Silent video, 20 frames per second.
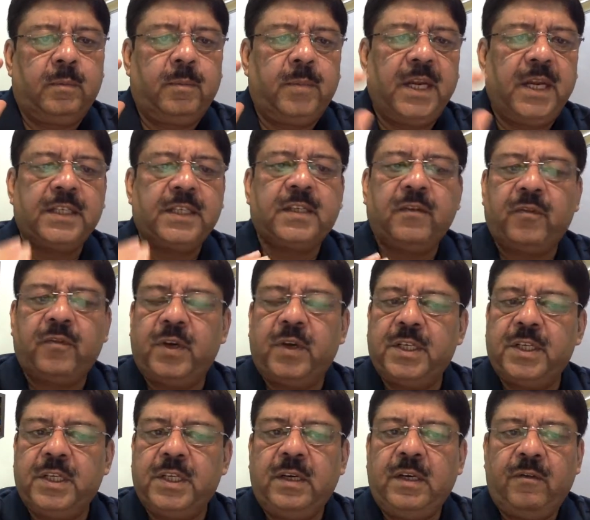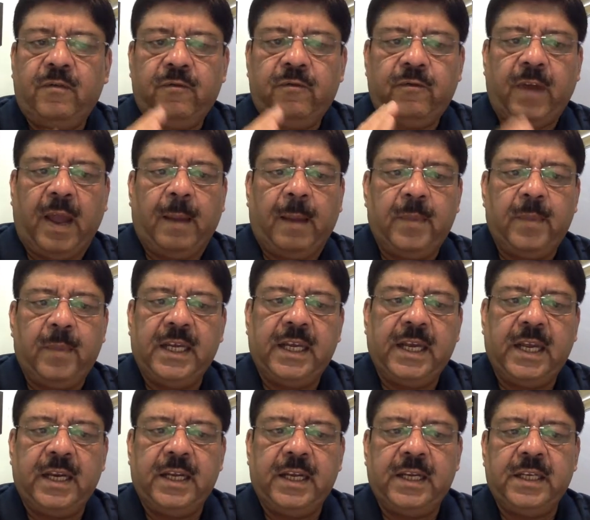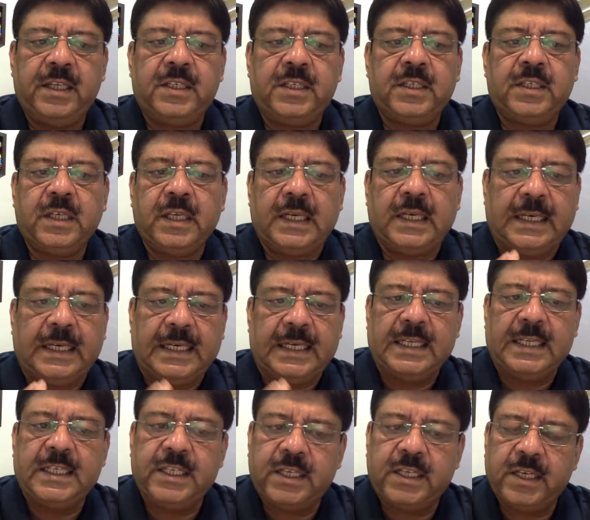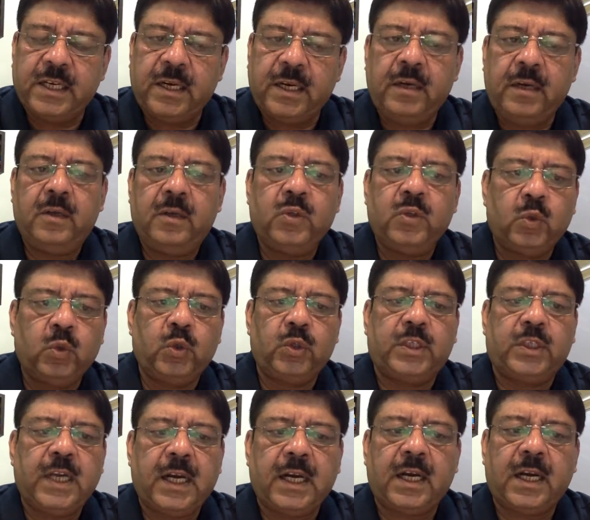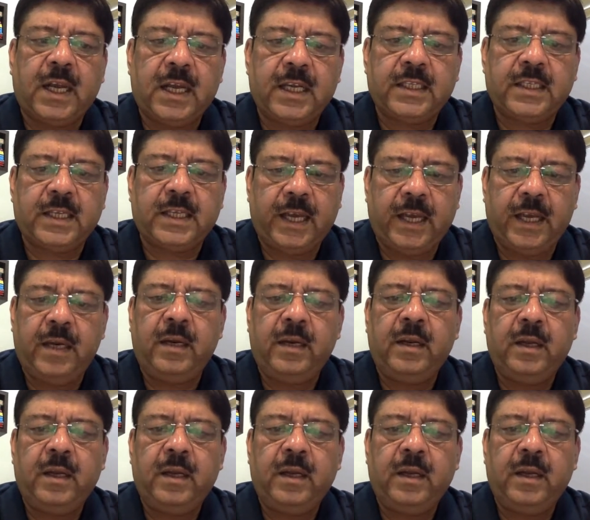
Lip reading: place of origin, family and age, culture, social class, and